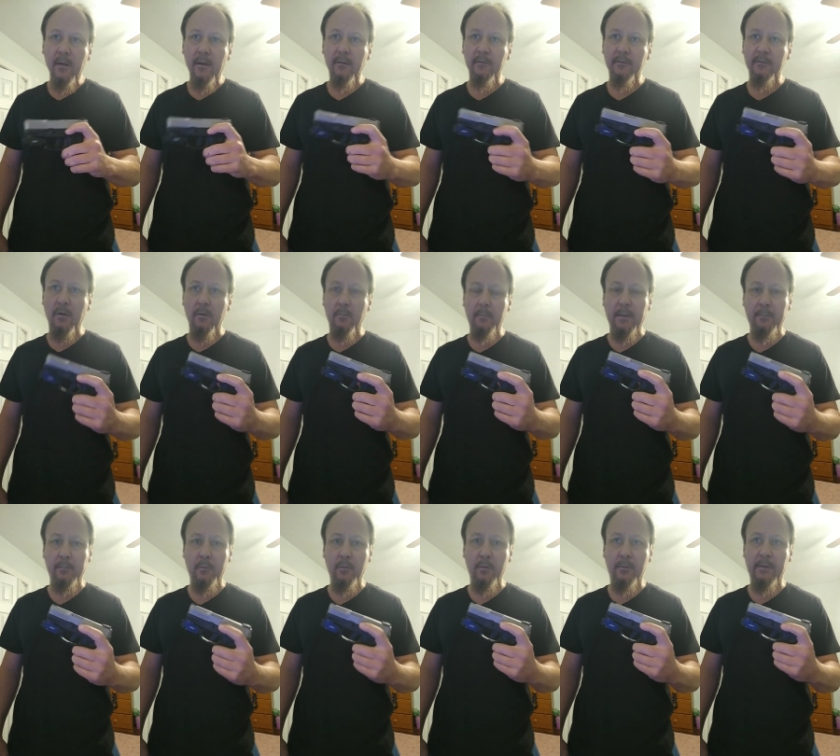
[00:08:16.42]
So
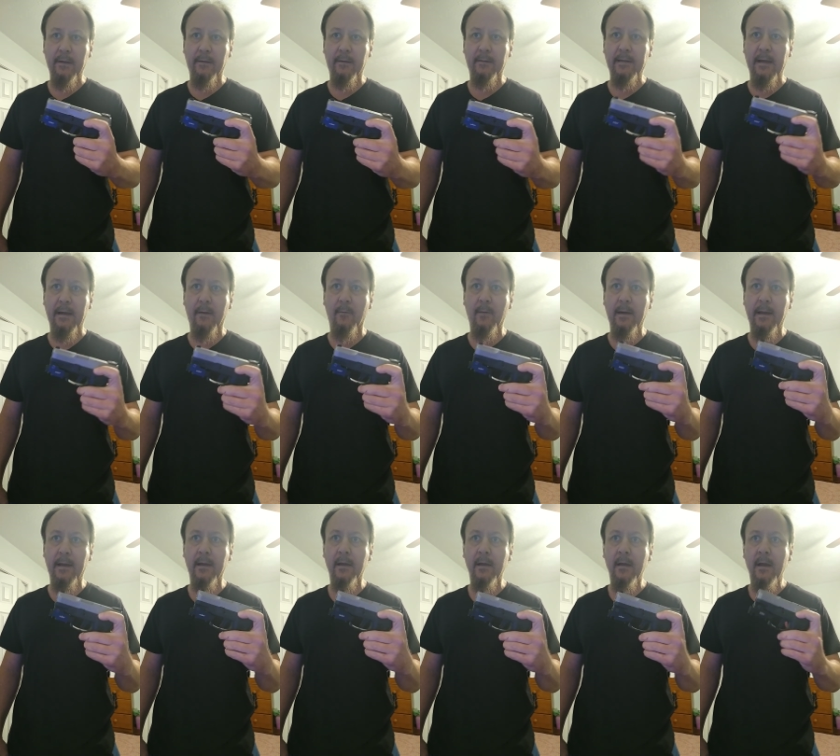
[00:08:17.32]
people who carry it that
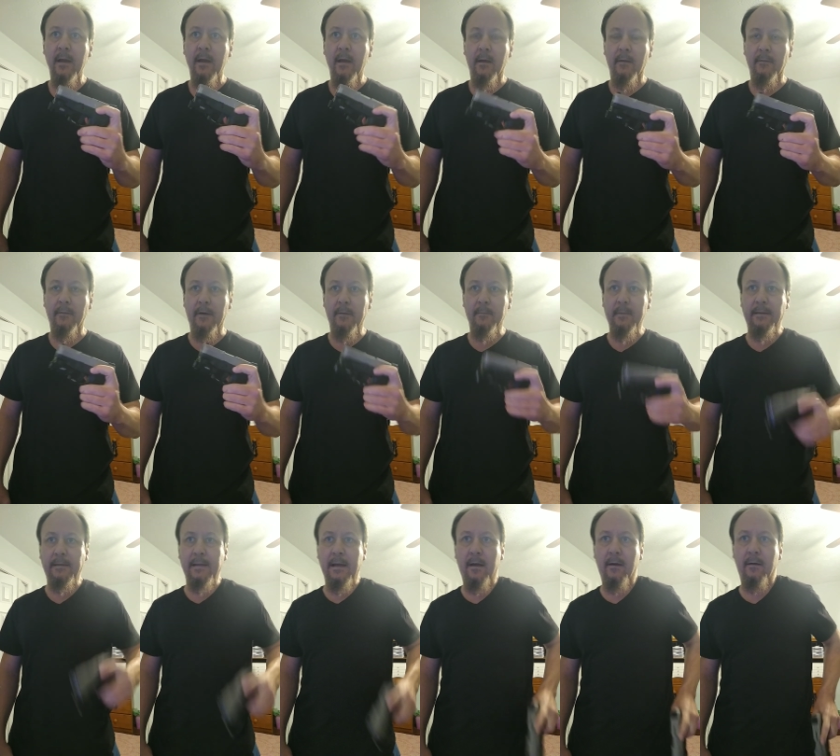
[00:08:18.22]
way, their
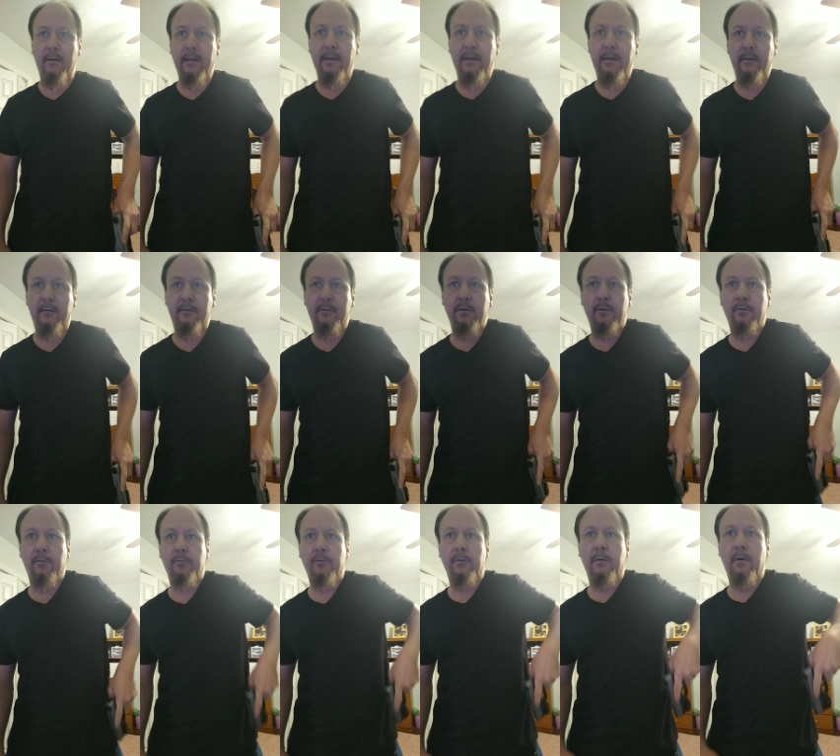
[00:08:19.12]
mentality is you
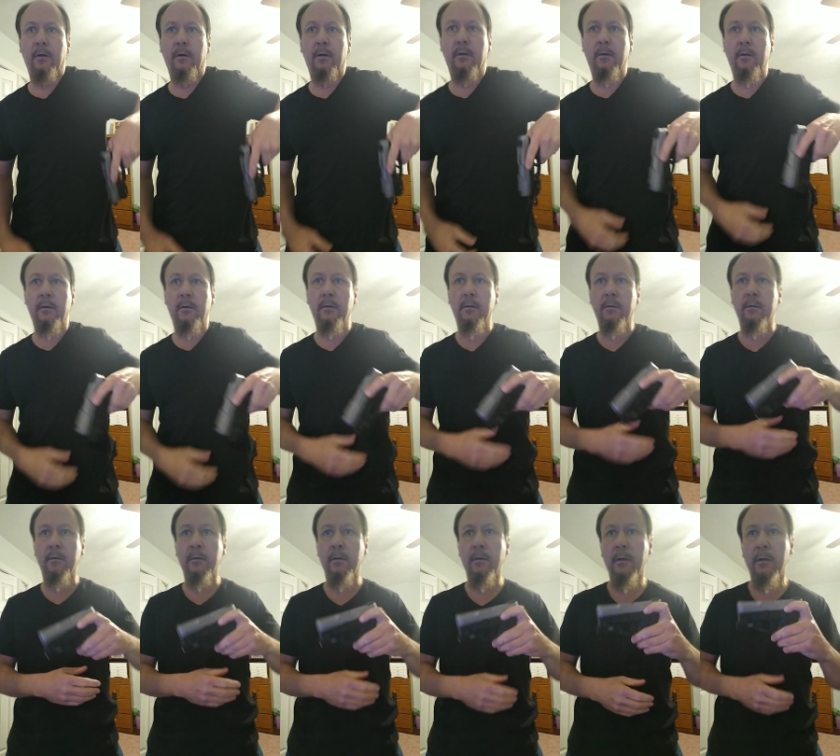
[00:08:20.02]
draw,
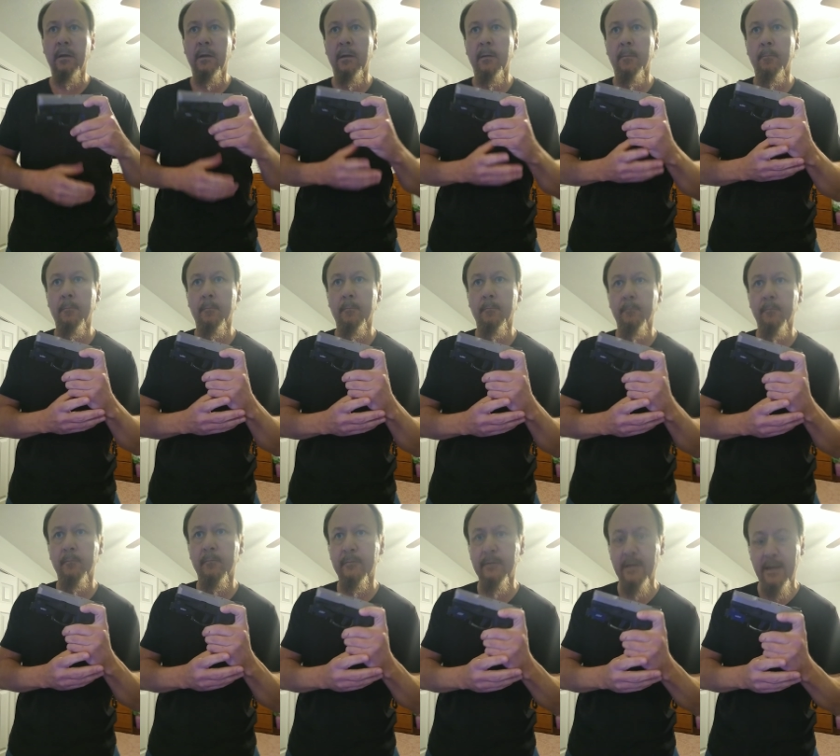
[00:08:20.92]

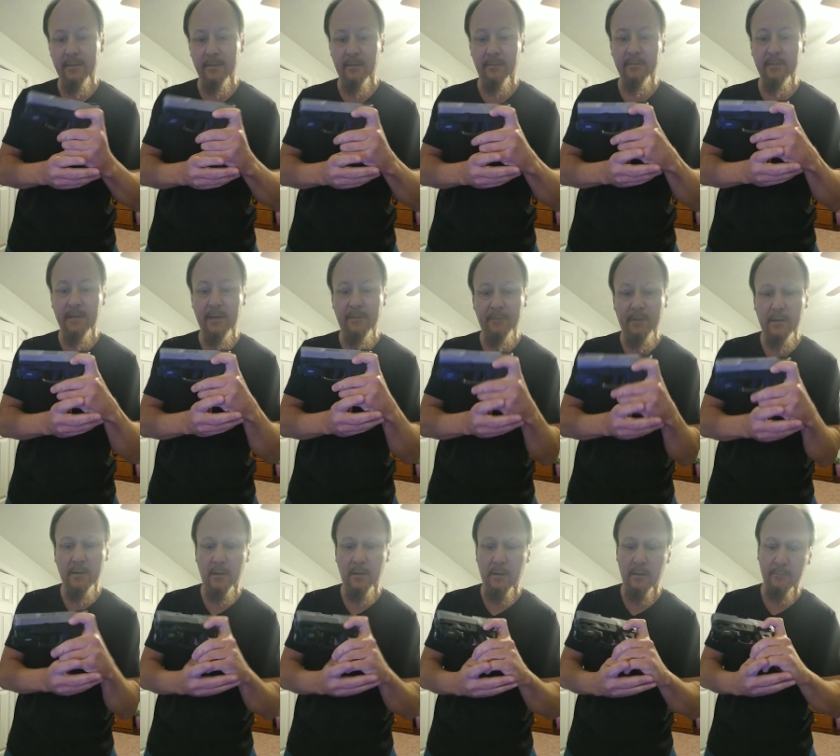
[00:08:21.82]
take the safety
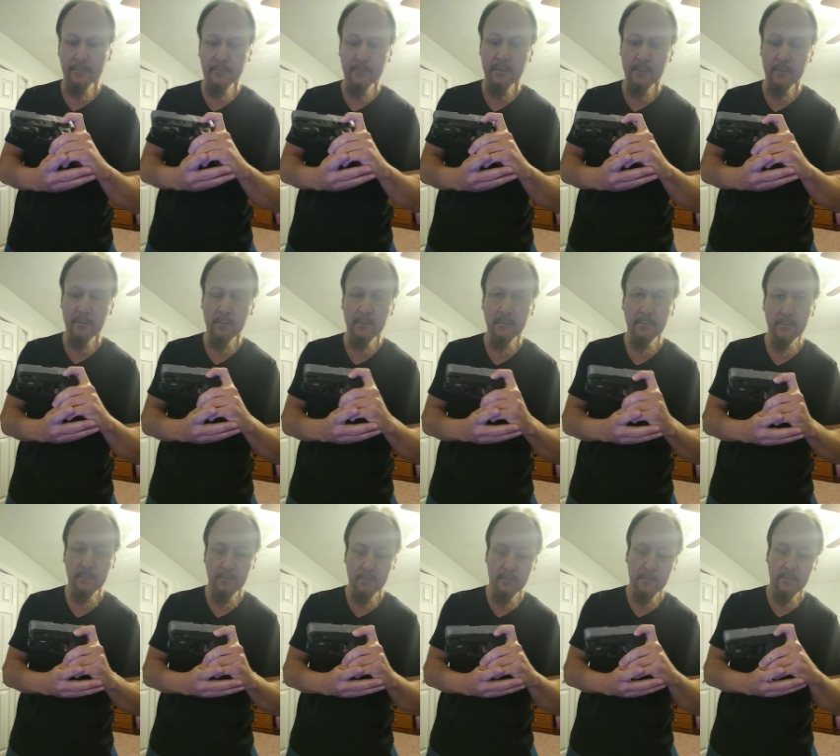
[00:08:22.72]
off,
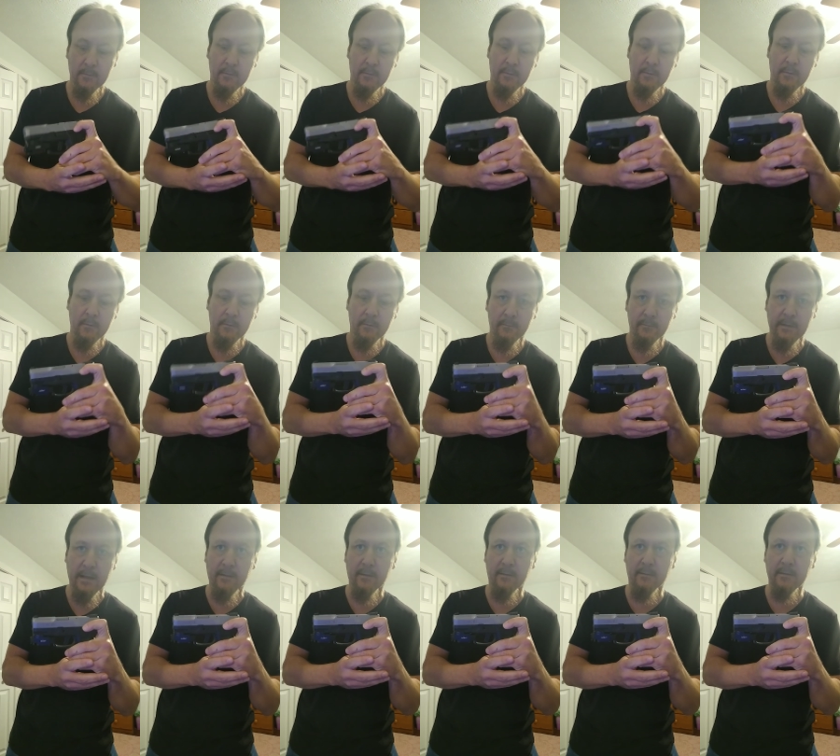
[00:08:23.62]

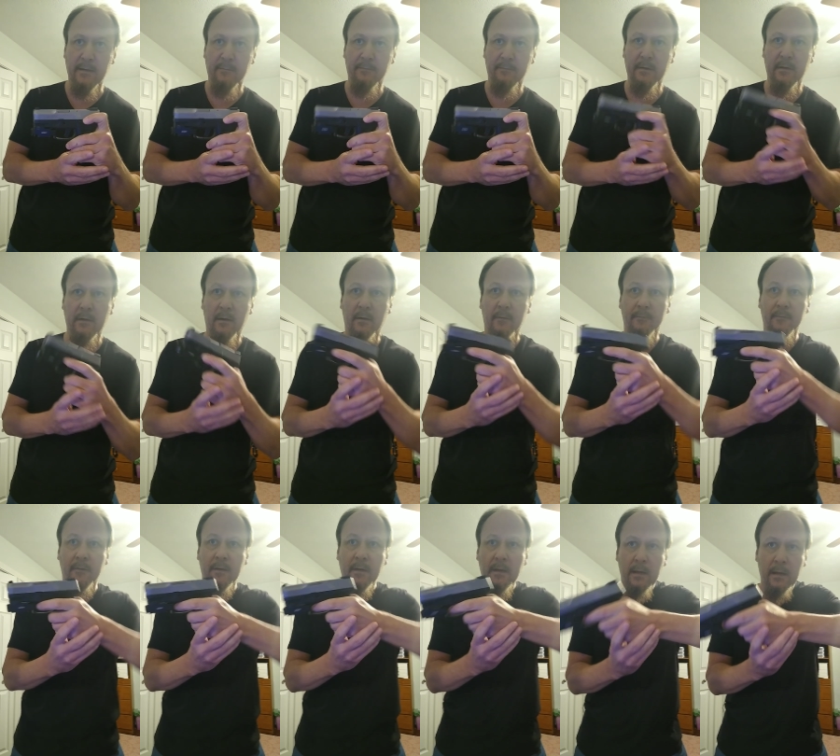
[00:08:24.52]

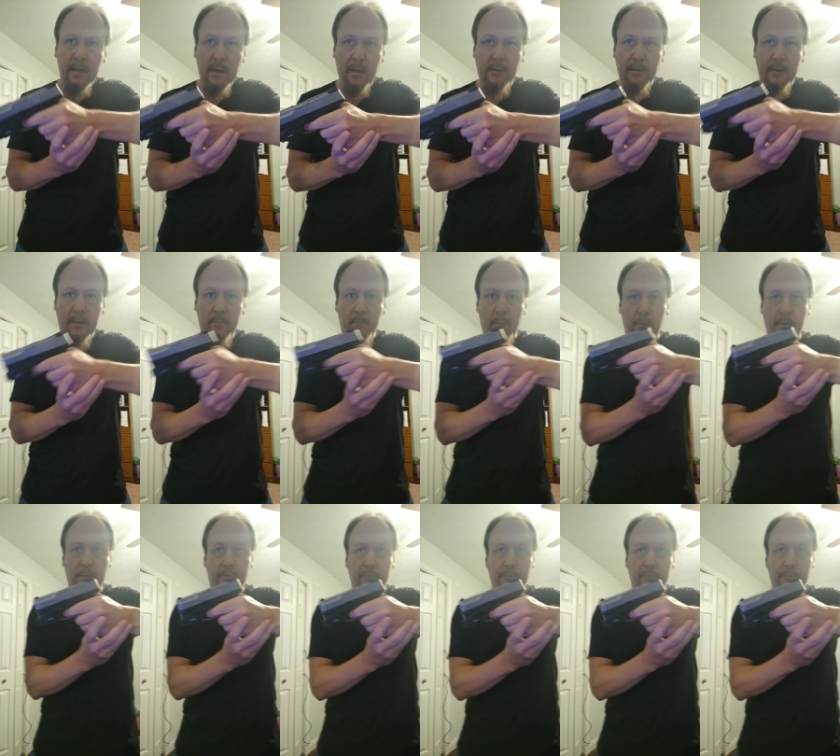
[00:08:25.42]
and then pull the